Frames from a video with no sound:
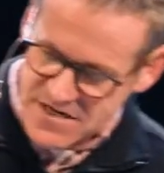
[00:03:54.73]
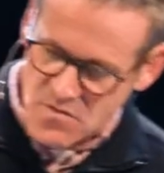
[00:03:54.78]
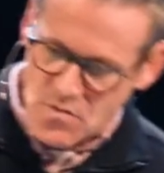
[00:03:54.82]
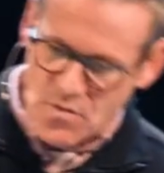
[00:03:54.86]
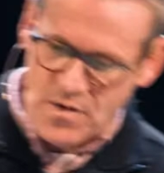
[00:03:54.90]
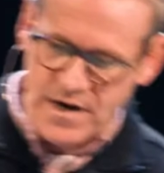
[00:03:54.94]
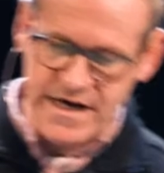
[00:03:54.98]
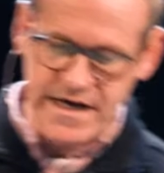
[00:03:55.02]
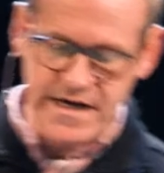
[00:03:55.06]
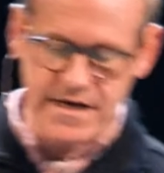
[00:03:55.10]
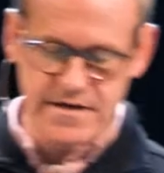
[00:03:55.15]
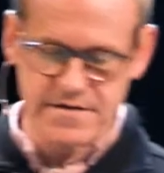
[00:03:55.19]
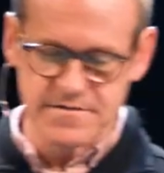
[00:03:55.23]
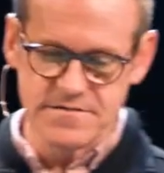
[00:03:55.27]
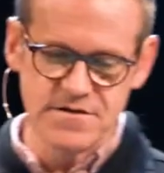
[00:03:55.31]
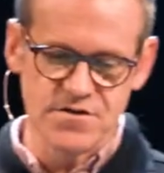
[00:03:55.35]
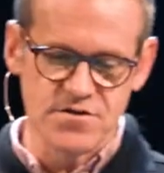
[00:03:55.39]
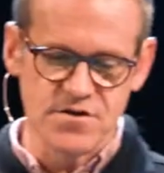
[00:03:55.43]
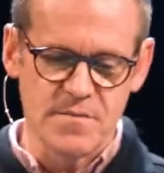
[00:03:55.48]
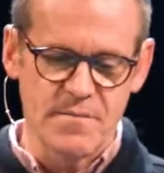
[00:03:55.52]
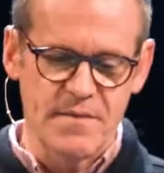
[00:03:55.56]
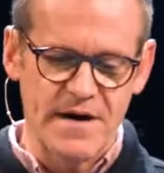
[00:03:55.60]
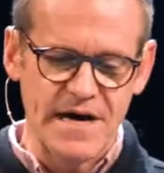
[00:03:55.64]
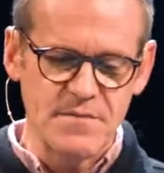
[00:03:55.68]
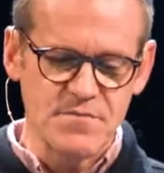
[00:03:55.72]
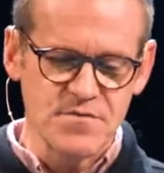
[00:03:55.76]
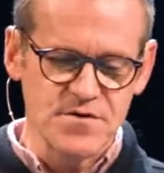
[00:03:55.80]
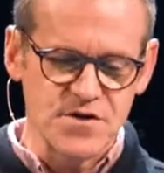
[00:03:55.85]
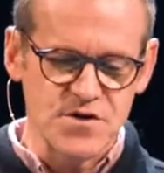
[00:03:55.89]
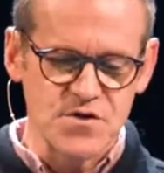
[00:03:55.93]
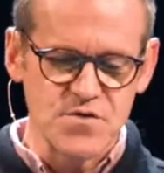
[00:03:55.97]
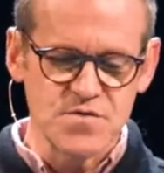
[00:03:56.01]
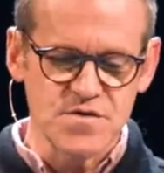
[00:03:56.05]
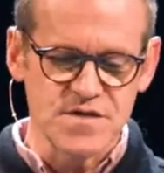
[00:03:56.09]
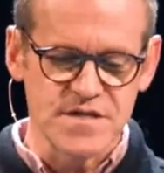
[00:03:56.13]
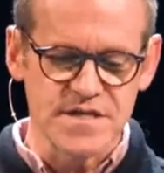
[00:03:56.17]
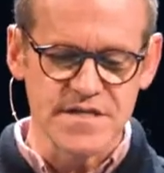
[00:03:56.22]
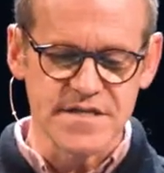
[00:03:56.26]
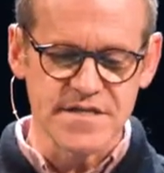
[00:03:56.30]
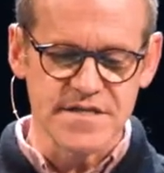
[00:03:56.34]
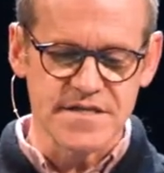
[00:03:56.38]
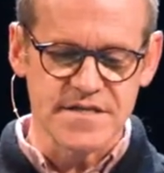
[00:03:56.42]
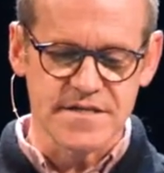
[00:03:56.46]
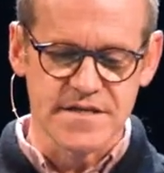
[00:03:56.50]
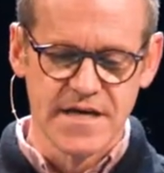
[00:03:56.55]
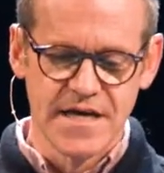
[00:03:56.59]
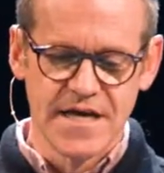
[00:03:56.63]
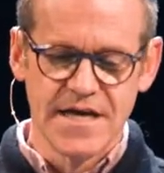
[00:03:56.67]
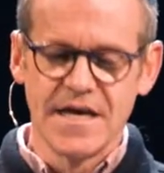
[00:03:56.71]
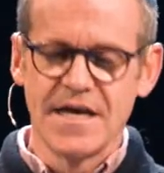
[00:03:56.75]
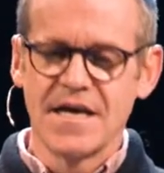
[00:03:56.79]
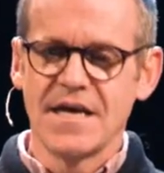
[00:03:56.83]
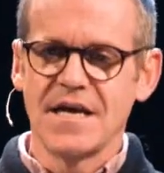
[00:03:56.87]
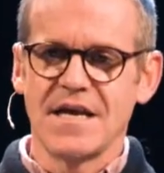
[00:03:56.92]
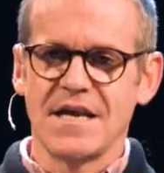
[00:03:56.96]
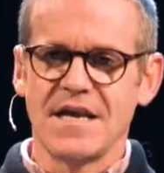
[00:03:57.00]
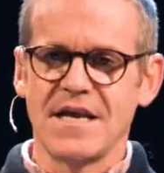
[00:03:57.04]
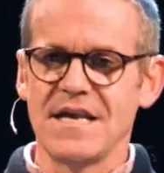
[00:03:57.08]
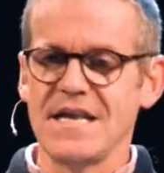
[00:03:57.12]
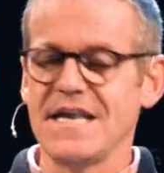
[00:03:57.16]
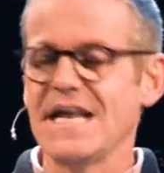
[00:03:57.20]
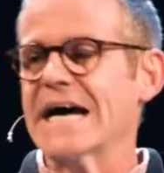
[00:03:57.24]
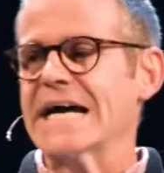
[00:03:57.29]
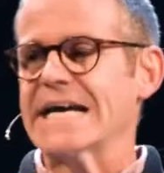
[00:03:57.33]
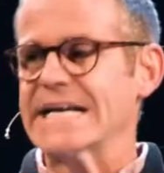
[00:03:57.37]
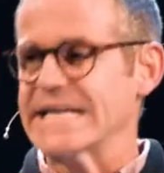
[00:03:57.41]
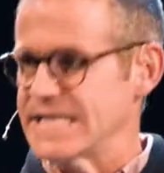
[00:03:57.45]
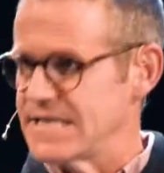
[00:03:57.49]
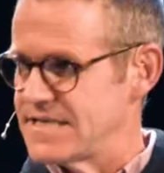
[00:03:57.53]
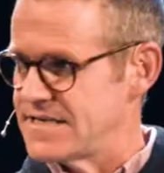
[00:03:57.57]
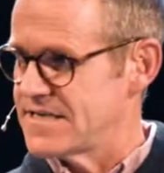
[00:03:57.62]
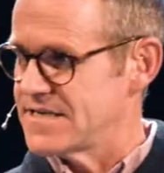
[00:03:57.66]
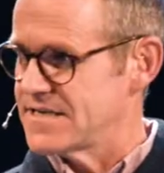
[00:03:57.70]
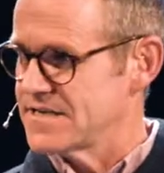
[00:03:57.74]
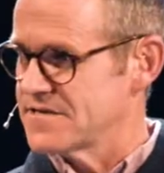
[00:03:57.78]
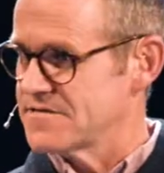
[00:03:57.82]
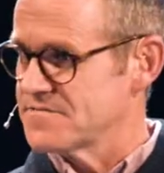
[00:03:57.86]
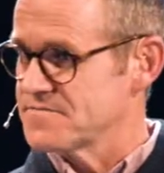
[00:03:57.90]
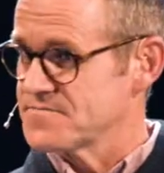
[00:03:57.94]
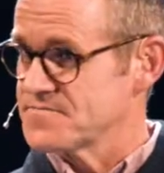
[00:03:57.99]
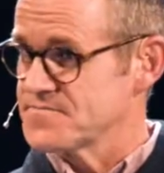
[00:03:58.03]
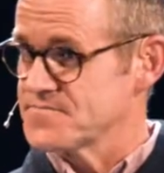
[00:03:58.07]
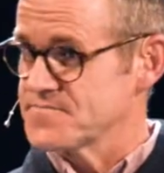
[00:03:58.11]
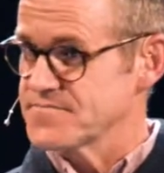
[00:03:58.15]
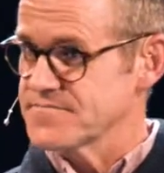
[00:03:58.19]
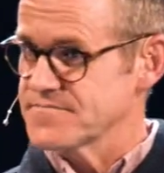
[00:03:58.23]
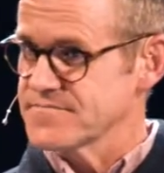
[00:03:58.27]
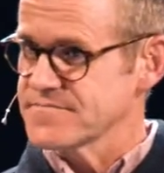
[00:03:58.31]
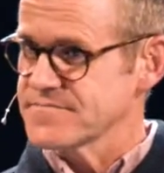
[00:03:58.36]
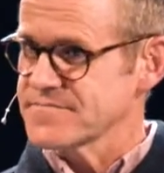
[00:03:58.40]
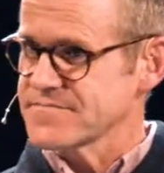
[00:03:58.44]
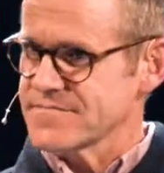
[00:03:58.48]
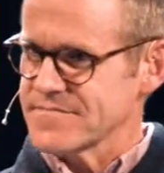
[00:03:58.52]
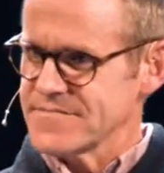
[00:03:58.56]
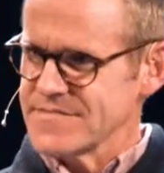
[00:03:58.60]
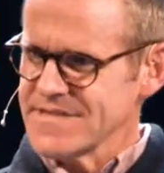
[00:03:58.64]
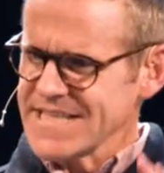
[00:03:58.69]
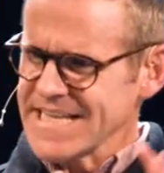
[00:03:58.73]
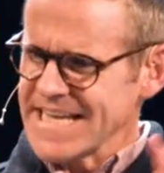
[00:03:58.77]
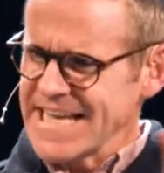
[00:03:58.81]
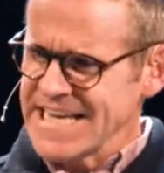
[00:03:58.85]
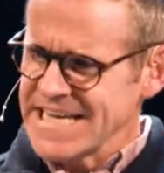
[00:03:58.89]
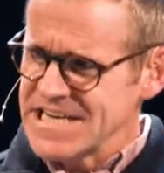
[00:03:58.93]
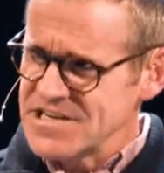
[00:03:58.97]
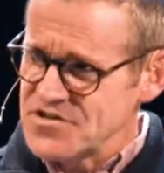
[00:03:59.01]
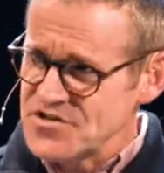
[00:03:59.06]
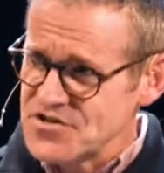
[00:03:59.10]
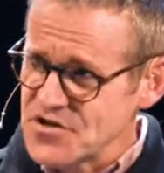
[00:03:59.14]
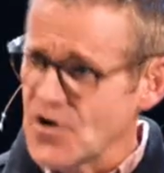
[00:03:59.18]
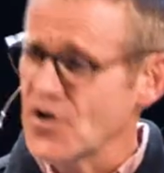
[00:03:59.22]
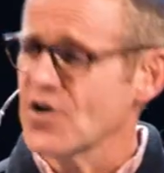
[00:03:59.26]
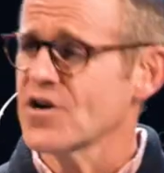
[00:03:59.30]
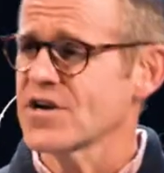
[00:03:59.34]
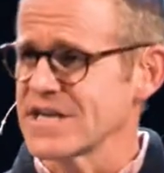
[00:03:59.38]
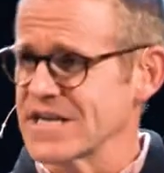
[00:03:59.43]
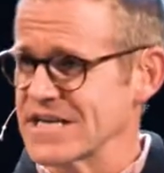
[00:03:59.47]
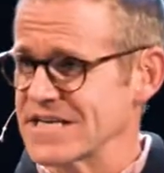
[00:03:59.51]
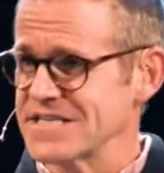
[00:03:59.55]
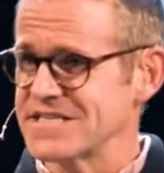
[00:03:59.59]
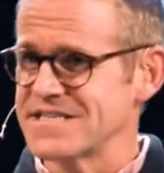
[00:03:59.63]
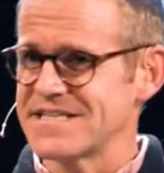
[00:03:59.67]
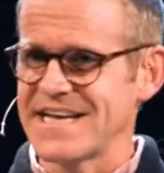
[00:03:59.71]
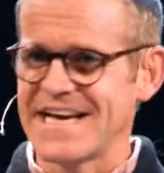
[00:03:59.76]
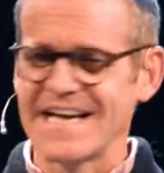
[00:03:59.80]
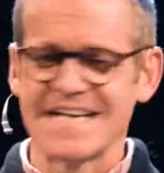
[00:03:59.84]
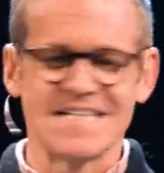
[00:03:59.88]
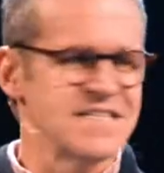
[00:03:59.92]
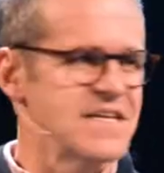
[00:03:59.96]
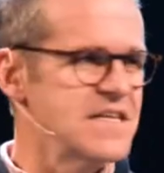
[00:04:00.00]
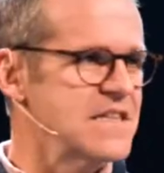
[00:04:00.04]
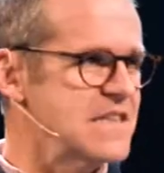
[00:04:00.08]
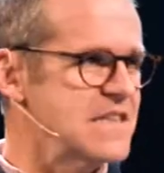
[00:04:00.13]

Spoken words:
awake. You know, the Bible uses night in darkness as a